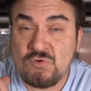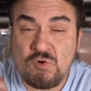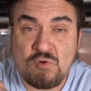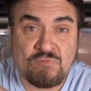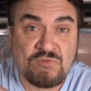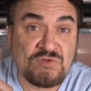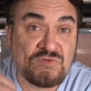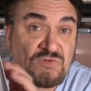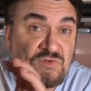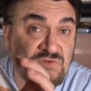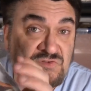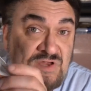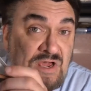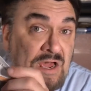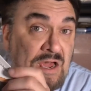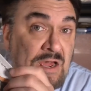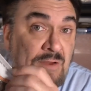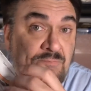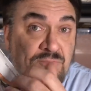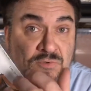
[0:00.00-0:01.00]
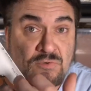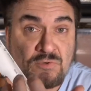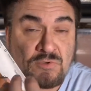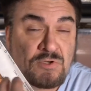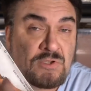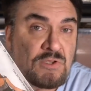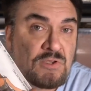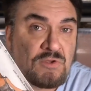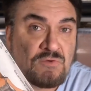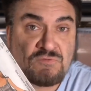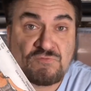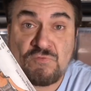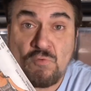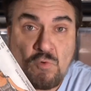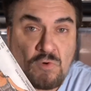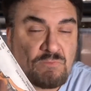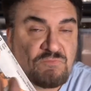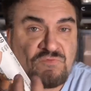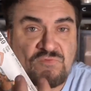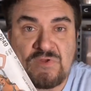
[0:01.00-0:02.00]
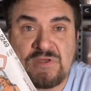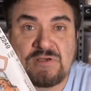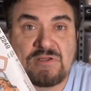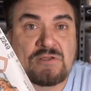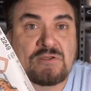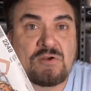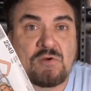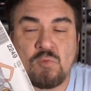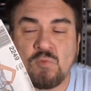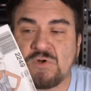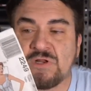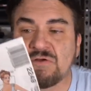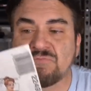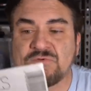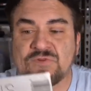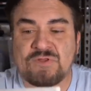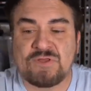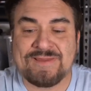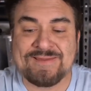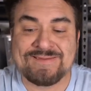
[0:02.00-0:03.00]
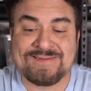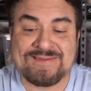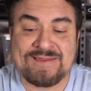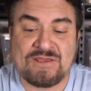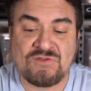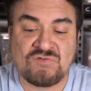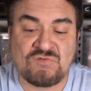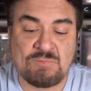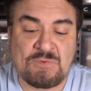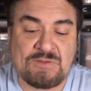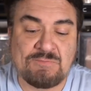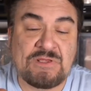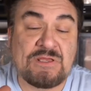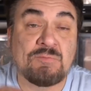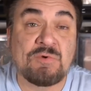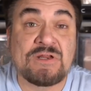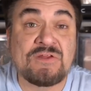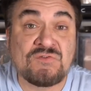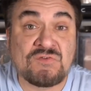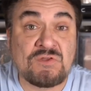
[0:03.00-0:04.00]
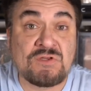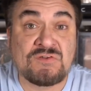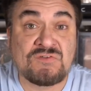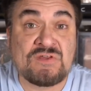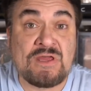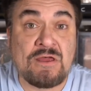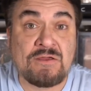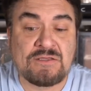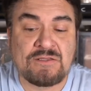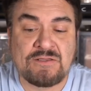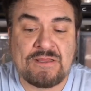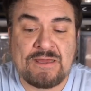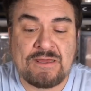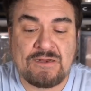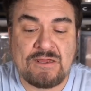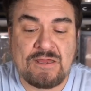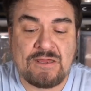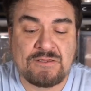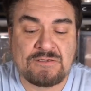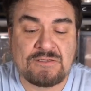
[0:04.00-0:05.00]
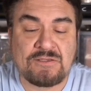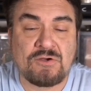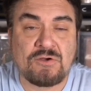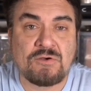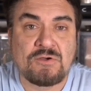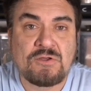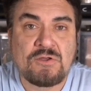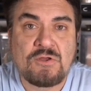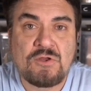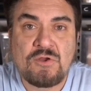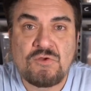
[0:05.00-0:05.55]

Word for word: So if it's a top or form-fitting or whatever the case may be, but it's going to tell you that on here.